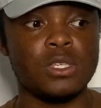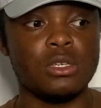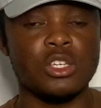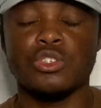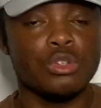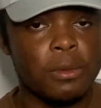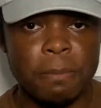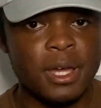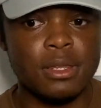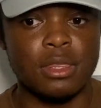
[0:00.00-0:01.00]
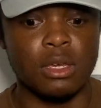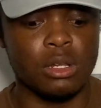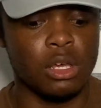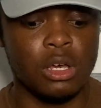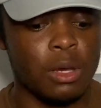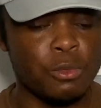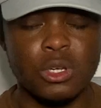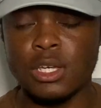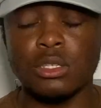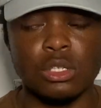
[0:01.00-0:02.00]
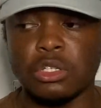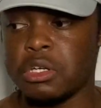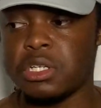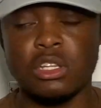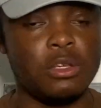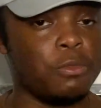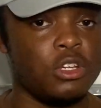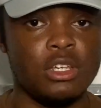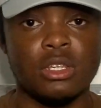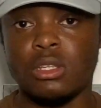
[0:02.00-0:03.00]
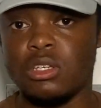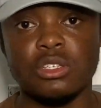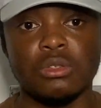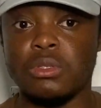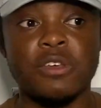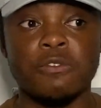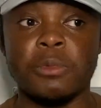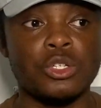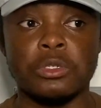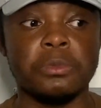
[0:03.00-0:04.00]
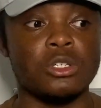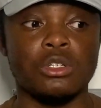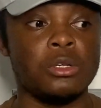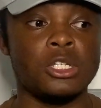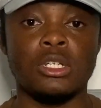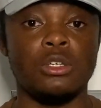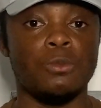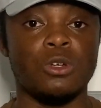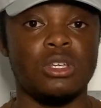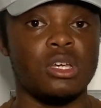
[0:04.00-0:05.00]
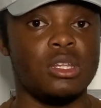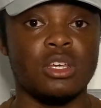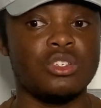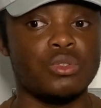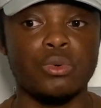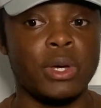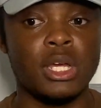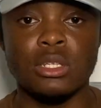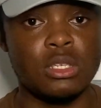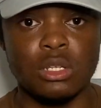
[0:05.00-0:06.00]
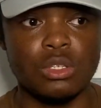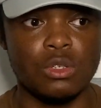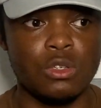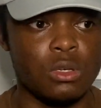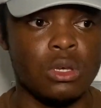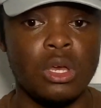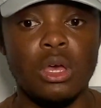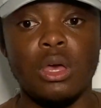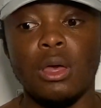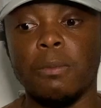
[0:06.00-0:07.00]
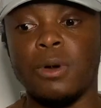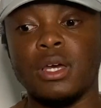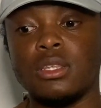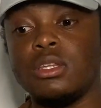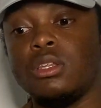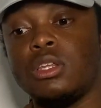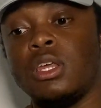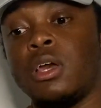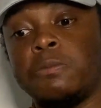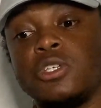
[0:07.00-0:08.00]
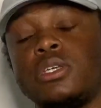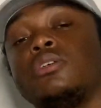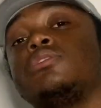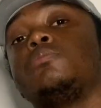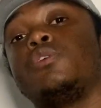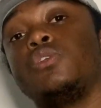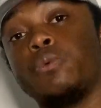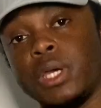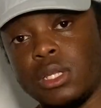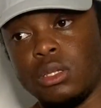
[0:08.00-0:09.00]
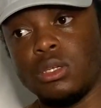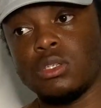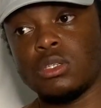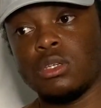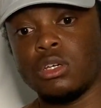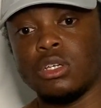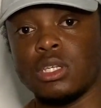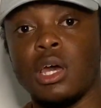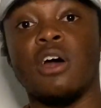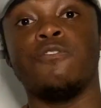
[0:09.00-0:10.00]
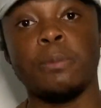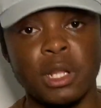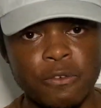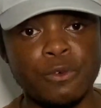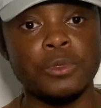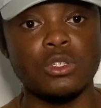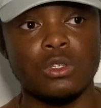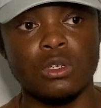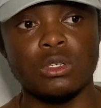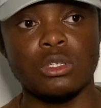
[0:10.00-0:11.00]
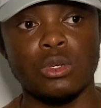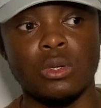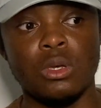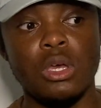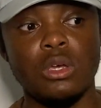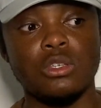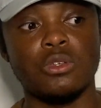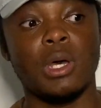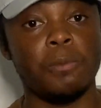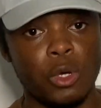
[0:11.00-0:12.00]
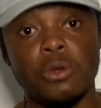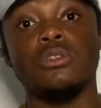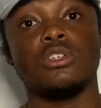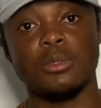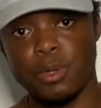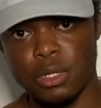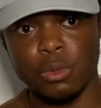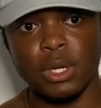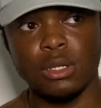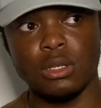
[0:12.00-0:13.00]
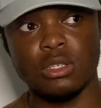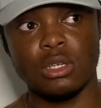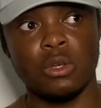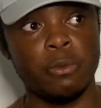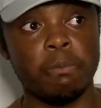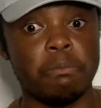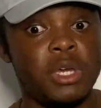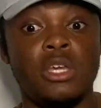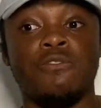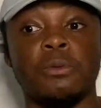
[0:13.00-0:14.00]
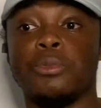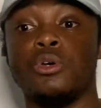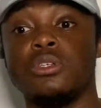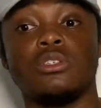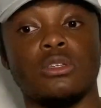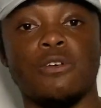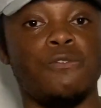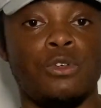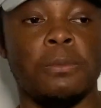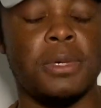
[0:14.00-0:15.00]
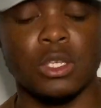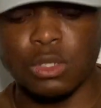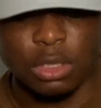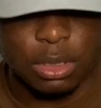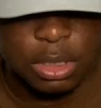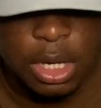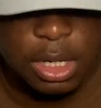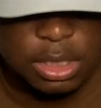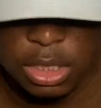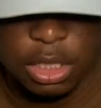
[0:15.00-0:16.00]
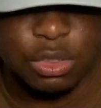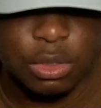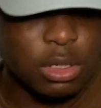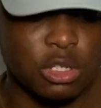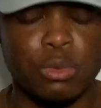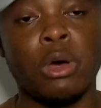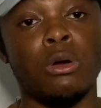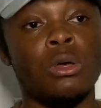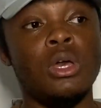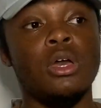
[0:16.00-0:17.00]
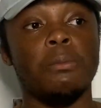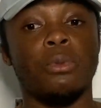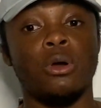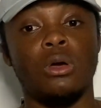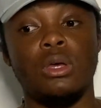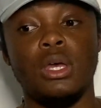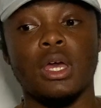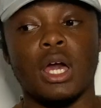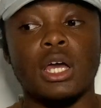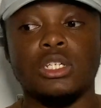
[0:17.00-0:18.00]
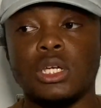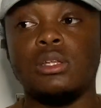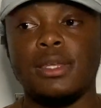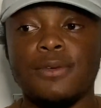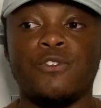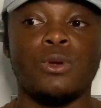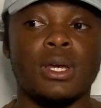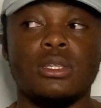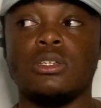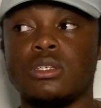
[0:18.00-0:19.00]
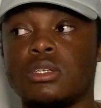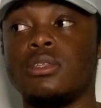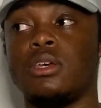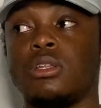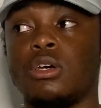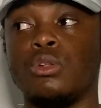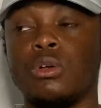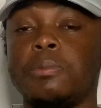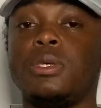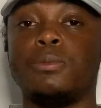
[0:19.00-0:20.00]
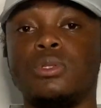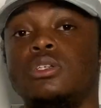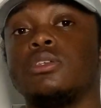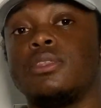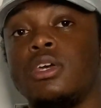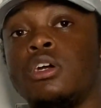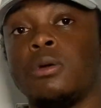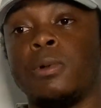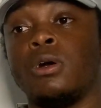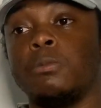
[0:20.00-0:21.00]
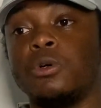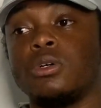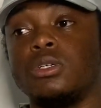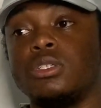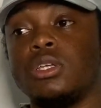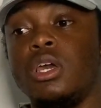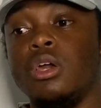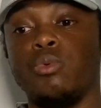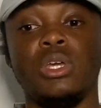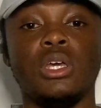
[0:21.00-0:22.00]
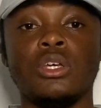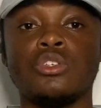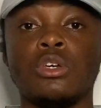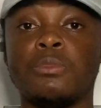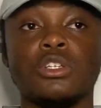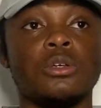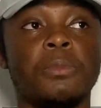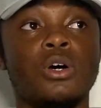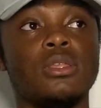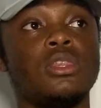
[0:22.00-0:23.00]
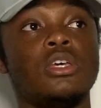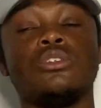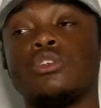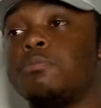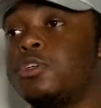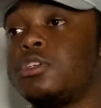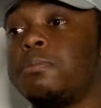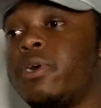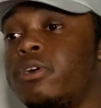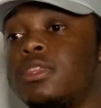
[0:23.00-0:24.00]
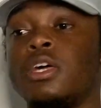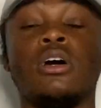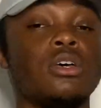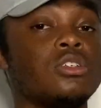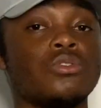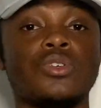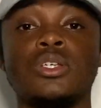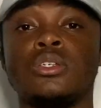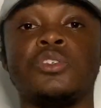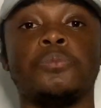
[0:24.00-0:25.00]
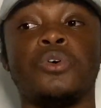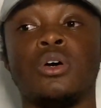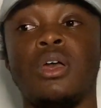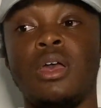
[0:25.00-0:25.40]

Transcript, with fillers: it's not a bad thing. Like, I'm not here to judge anybody. It's never my job to judge anybody, and that's not what I intend to do. But at the end of the day, I'm just here to spread awareness because I have a platform to do so. So I'm going to spread awareness, and I may even post a few bits on TikTok as well. But I genuinely feel like this is a thing that a lot of people need to think about because we hear so much about this, so much about that as Christians, but